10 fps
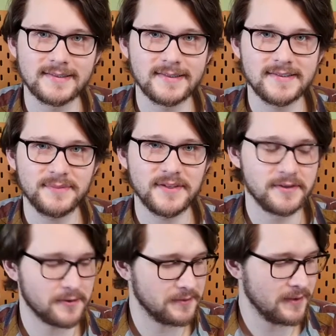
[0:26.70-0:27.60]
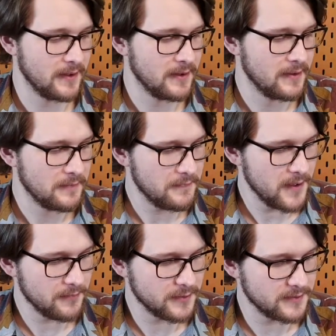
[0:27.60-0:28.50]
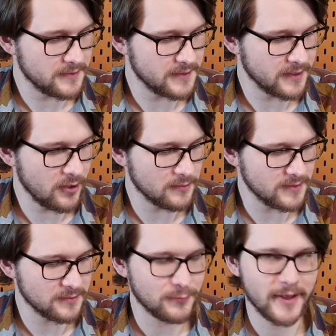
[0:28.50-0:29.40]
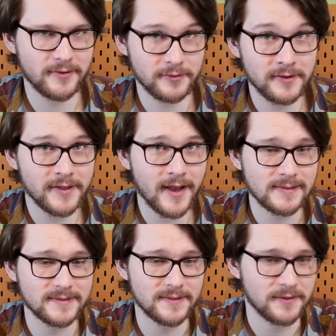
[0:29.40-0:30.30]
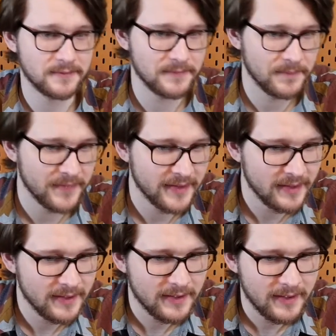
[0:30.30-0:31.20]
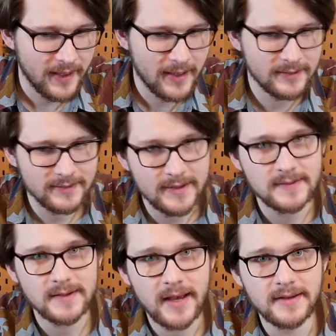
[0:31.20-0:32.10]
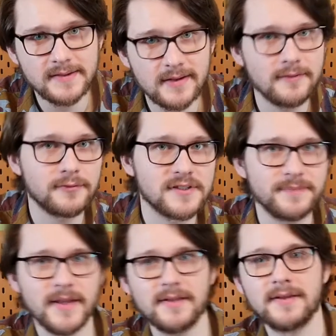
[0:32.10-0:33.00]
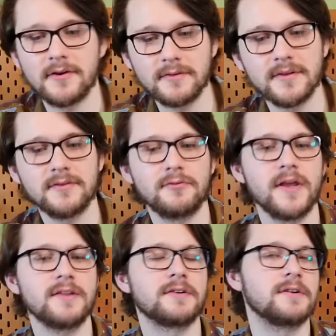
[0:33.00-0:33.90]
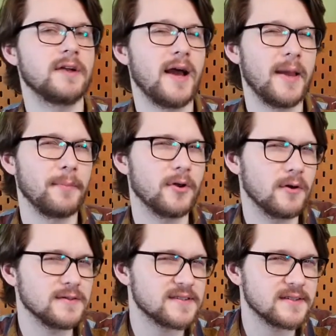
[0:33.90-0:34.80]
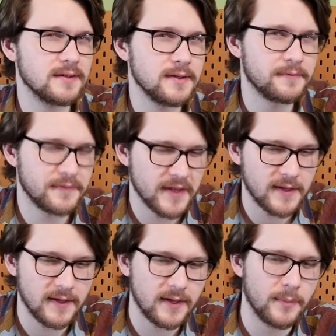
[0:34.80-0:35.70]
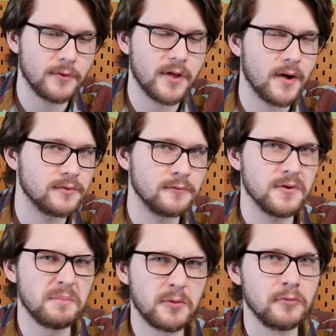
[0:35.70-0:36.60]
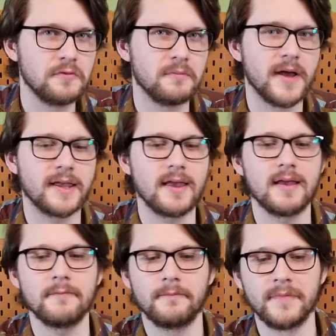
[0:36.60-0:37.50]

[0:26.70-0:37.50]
it's me, your favorite content creator, Jagelsdorf. And as any self-respecting content creator, I'm constantly thinking about how to improve my game,